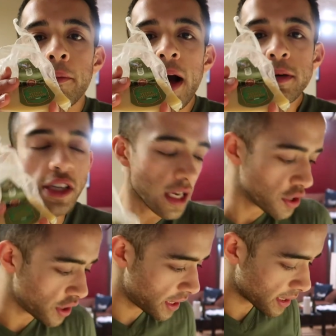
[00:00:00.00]
Parmesan
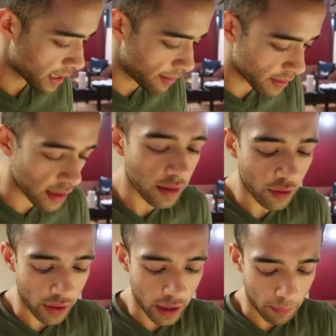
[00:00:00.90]
cheese. I'm just gonna
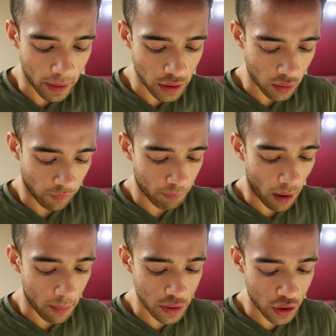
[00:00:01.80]
grate a bunch of
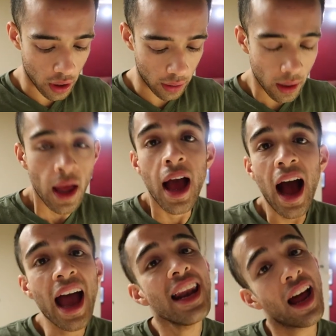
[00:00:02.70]
Parmesan.
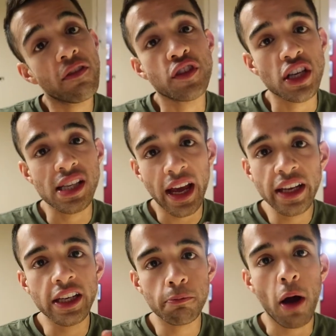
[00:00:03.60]
I love cheese. I
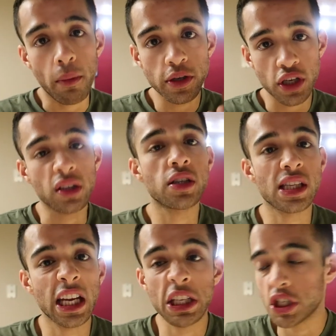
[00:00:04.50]
can eat Parmesan
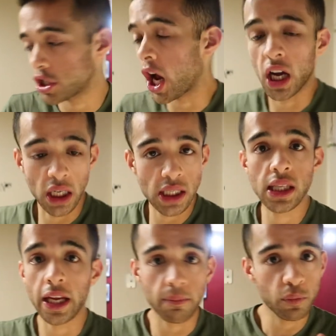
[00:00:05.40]
just like
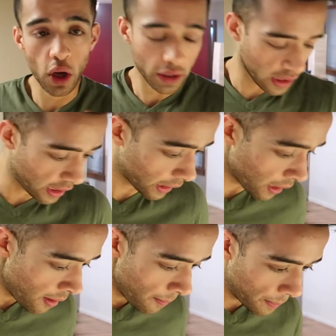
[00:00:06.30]
chunks, like not kidding.
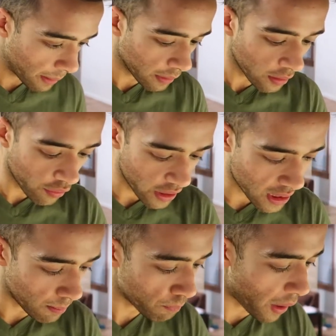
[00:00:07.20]
But I'm gonna grate
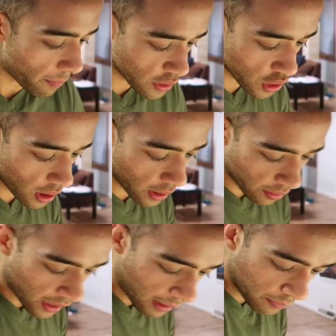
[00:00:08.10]
some Parmesan and then